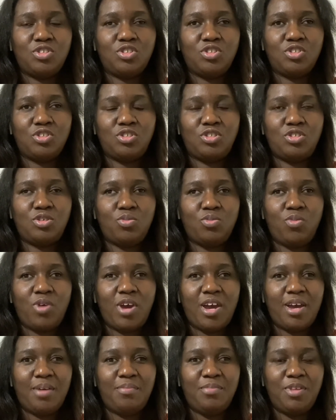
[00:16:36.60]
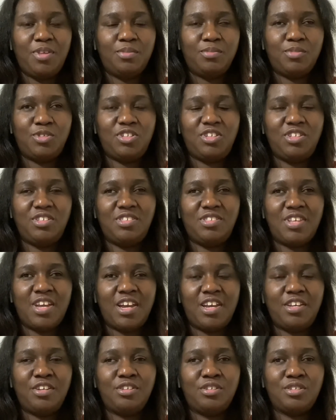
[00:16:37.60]
to rob them. She's
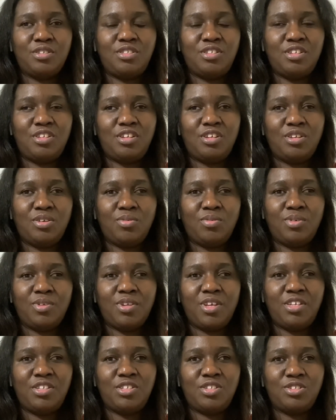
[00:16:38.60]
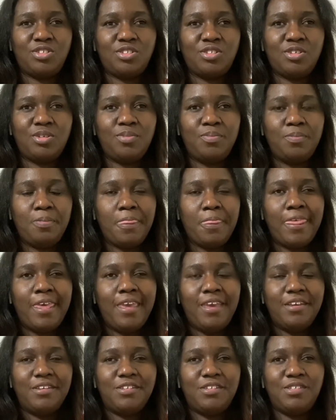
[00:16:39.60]
not interested in a relationship.
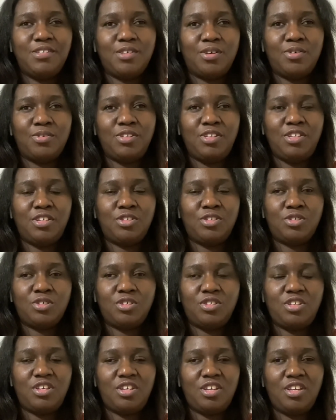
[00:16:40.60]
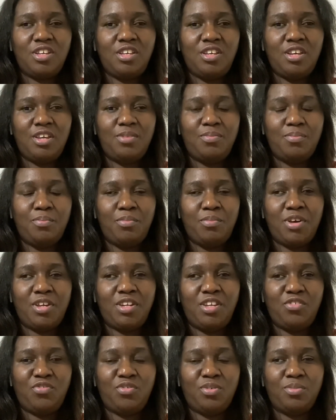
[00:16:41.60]
She's only interested in getting
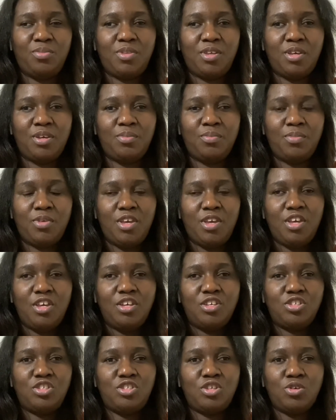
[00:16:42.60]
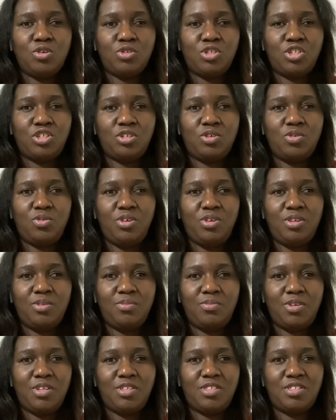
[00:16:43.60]
money from them. So Shaquita
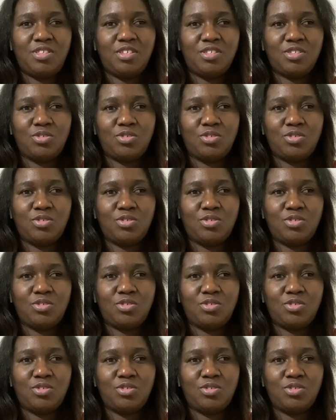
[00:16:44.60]
meets this